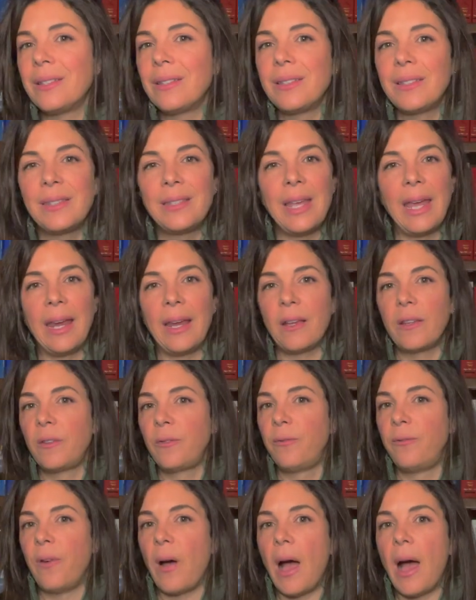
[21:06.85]
6,
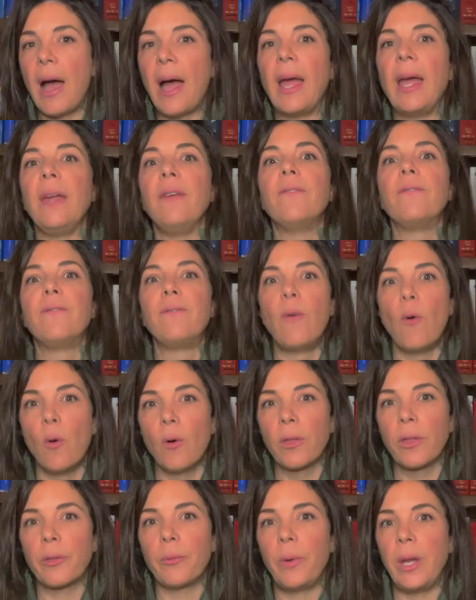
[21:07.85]
5,
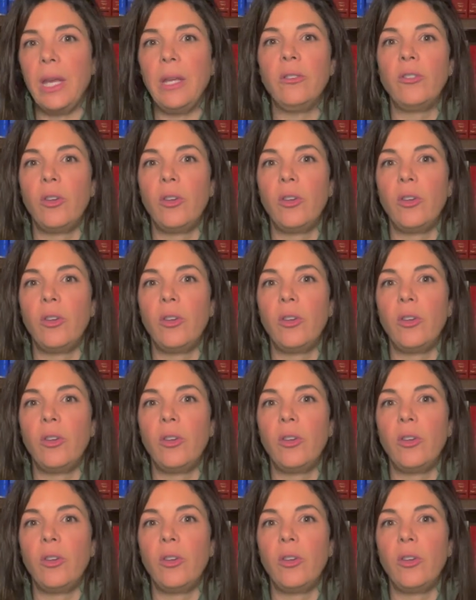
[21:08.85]
4, 3,